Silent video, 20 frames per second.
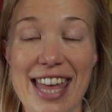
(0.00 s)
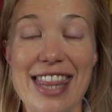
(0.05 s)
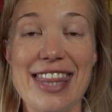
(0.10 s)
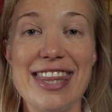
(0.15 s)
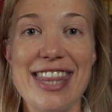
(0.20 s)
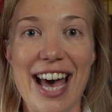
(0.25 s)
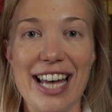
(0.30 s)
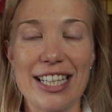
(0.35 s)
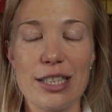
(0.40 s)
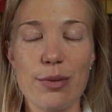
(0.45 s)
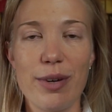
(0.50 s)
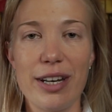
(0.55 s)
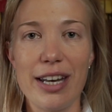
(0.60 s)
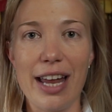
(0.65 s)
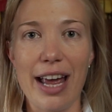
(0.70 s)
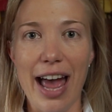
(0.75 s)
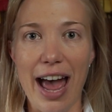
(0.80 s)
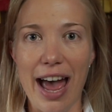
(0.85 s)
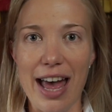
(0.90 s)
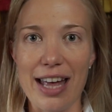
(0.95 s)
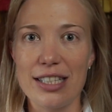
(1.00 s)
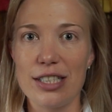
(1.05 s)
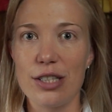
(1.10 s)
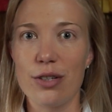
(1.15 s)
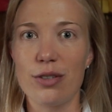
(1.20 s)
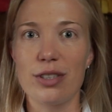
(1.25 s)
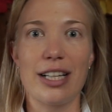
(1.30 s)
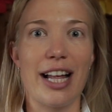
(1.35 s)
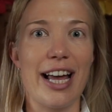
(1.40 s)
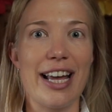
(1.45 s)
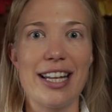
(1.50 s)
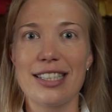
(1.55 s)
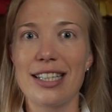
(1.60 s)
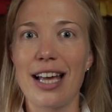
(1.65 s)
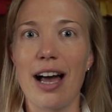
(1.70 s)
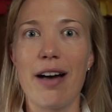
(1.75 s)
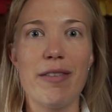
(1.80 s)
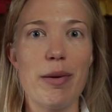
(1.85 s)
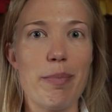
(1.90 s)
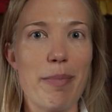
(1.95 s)
And that's what has those clients
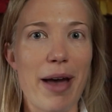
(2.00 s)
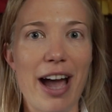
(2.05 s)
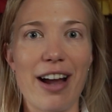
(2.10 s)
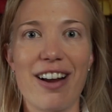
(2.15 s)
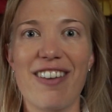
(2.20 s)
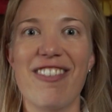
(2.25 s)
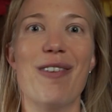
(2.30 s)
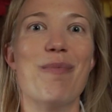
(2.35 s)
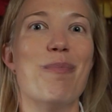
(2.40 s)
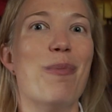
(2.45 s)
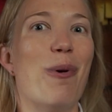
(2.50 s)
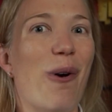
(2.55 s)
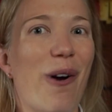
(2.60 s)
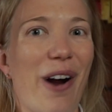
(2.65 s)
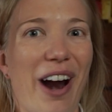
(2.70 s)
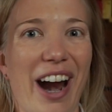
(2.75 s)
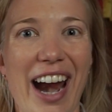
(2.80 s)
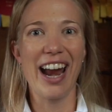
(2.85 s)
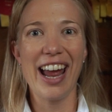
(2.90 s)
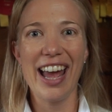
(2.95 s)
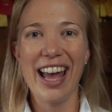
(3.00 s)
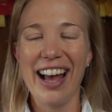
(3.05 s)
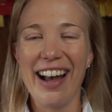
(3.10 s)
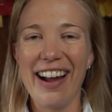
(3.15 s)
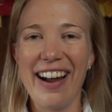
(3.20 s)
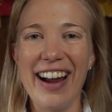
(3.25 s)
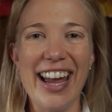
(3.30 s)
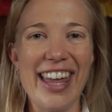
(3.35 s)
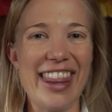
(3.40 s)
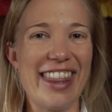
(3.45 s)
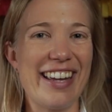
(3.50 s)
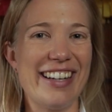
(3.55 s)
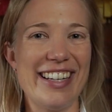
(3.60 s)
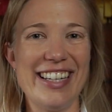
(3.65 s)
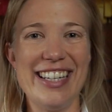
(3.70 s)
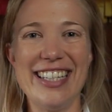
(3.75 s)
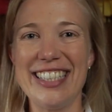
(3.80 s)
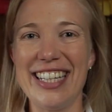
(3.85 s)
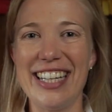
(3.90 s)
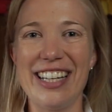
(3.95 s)
coming back for more. They're
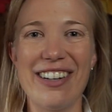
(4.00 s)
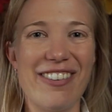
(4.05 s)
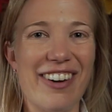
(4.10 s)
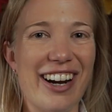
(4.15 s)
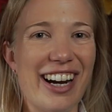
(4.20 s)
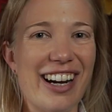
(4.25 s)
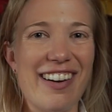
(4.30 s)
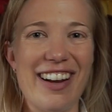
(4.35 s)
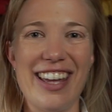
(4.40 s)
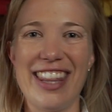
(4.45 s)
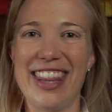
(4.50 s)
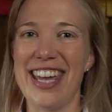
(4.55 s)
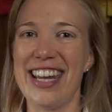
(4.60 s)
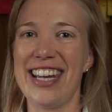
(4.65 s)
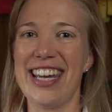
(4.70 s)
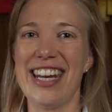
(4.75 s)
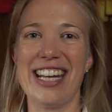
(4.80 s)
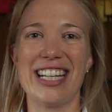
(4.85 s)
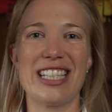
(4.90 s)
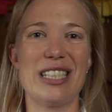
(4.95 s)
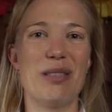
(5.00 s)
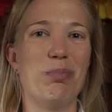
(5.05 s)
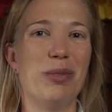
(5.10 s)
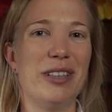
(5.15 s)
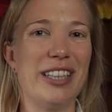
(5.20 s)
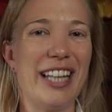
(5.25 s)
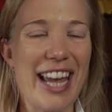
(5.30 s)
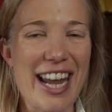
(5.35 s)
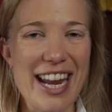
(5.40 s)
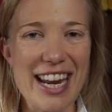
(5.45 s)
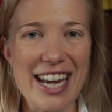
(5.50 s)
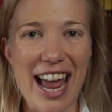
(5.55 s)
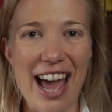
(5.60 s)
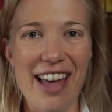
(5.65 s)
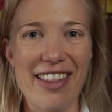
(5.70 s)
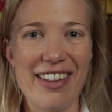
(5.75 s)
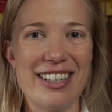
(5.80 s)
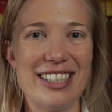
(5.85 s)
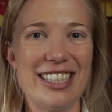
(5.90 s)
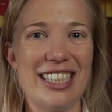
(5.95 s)
easy to work with. They can explain
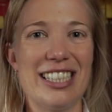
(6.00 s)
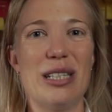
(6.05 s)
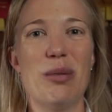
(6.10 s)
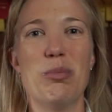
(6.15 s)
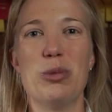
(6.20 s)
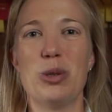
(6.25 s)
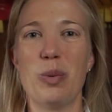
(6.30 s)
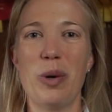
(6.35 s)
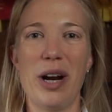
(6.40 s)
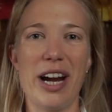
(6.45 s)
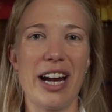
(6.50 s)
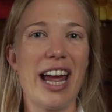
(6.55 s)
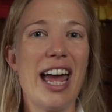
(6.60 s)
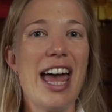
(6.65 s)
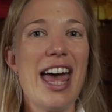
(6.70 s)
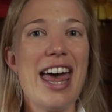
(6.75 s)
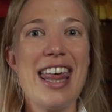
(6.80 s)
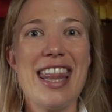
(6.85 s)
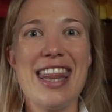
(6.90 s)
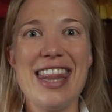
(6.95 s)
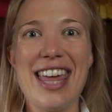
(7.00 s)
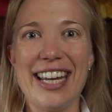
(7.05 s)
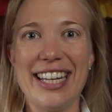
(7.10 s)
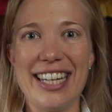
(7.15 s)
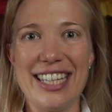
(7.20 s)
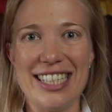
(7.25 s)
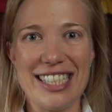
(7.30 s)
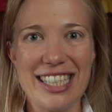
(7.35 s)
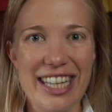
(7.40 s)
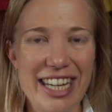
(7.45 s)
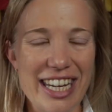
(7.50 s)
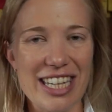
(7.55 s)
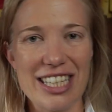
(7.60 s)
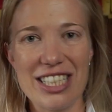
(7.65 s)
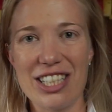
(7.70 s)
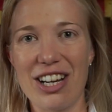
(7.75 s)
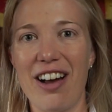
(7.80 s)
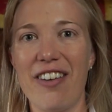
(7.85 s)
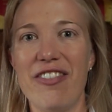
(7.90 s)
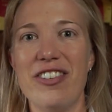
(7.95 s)
how their systems work. They can
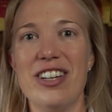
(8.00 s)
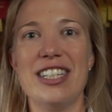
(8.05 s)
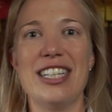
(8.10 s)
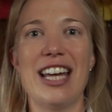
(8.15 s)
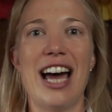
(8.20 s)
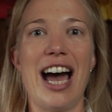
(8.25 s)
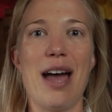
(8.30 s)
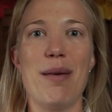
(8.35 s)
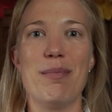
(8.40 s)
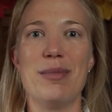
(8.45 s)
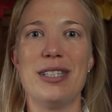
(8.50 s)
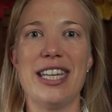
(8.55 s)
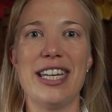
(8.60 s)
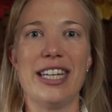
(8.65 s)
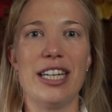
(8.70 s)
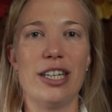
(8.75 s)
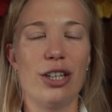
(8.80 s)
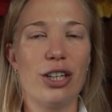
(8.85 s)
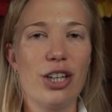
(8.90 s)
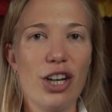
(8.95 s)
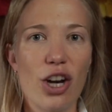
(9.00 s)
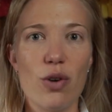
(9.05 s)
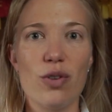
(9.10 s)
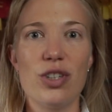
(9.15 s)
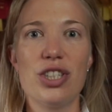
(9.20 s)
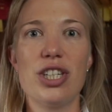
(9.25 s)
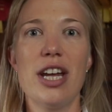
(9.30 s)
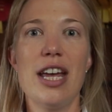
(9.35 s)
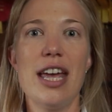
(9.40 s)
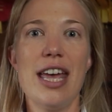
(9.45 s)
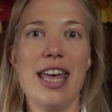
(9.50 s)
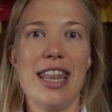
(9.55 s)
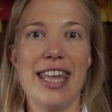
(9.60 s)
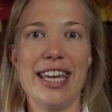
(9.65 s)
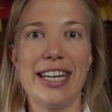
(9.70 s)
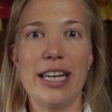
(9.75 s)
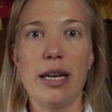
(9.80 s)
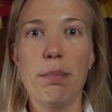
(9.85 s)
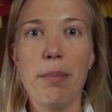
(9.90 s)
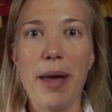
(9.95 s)
teach oftentimes. They can coach.
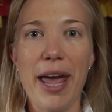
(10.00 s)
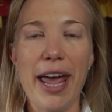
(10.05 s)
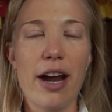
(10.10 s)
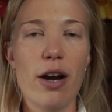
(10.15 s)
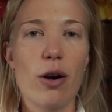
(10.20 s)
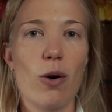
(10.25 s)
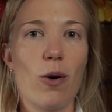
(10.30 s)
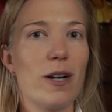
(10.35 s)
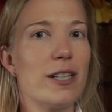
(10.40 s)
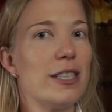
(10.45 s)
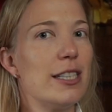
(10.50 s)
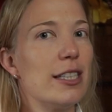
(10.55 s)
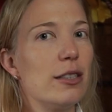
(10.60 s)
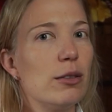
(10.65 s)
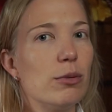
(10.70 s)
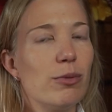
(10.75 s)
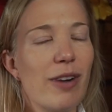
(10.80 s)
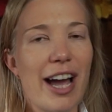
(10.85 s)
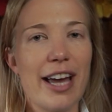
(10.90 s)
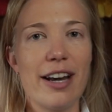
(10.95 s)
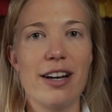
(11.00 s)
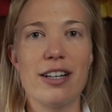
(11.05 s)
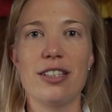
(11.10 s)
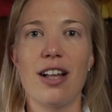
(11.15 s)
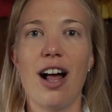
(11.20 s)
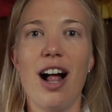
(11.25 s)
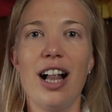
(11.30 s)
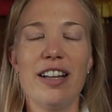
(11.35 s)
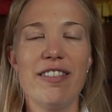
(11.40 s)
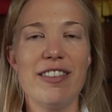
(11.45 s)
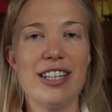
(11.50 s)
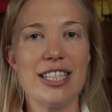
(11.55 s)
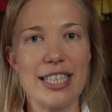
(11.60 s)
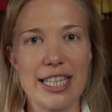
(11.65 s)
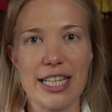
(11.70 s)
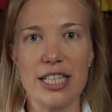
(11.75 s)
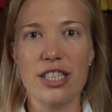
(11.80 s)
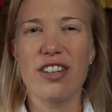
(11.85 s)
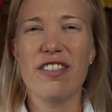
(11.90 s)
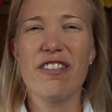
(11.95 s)
They can pair horses and riders. All of these
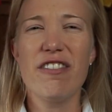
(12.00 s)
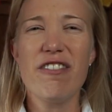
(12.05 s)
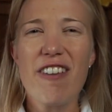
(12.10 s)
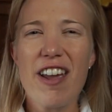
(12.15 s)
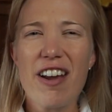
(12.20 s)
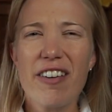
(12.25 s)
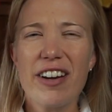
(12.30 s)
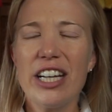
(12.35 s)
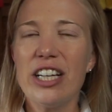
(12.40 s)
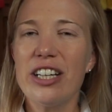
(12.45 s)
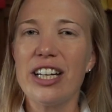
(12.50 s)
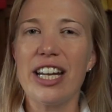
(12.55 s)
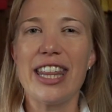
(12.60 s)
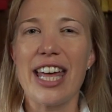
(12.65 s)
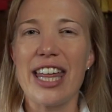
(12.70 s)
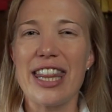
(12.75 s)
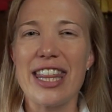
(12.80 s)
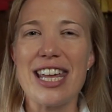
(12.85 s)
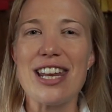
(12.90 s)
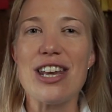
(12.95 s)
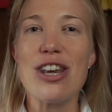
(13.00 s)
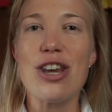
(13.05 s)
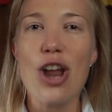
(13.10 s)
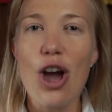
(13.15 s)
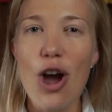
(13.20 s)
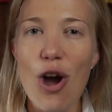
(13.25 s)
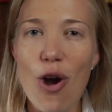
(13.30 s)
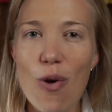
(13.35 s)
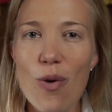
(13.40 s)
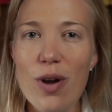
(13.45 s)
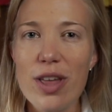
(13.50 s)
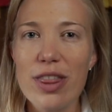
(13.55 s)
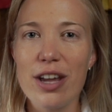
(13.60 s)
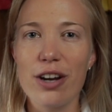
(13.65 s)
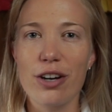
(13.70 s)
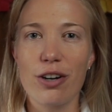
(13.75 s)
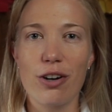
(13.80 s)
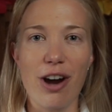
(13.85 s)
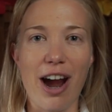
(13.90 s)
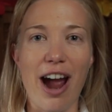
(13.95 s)
things are very good at that. They know
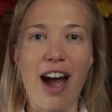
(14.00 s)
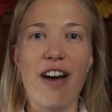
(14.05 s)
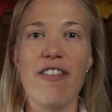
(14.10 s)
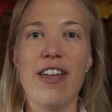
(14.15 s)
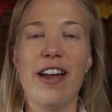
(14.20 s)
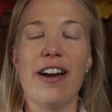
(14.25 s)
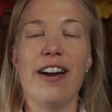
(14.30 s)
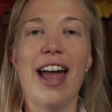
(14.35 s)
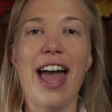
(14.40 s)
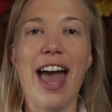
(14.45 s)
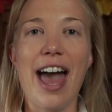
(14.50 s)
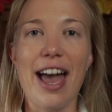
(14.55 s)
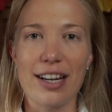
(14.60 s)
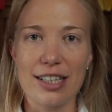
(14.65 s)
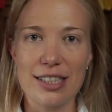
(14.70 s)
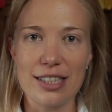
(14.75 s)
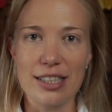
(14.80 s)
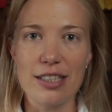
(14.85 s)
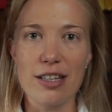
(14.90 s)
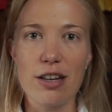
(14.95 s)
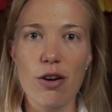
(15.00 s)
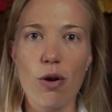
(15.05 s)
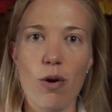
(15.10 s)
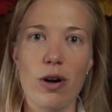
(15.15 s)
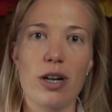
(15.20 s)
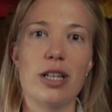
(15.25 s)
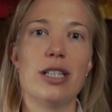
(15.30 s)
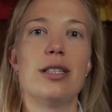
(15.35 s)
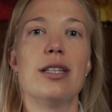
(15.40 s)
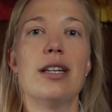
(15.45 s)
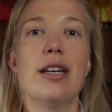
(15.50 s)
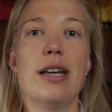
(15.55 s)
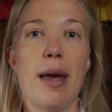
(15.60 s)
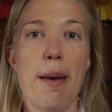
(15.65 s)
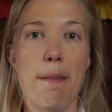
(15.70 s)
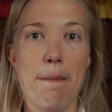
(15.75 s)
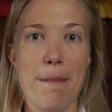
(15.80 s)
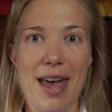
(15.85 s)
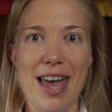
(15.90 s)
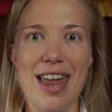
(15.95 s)
their craft. They are excellent
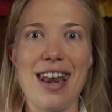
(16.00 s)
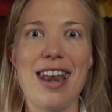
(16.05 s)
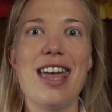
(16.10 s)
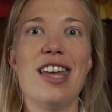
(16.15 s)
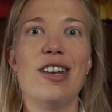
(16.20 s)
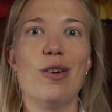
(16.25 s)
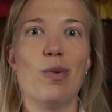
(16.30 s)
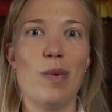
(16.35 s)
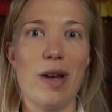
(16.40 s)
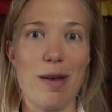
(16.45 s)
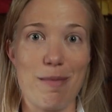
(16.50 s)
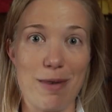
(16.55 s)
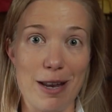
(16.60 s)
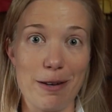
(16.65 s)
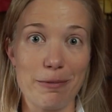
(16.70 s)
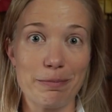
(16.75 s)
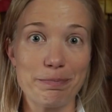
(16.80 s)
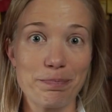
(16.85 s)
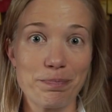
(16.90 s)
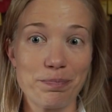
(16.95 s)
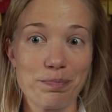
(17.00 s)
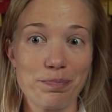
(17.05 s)
horsemen and women.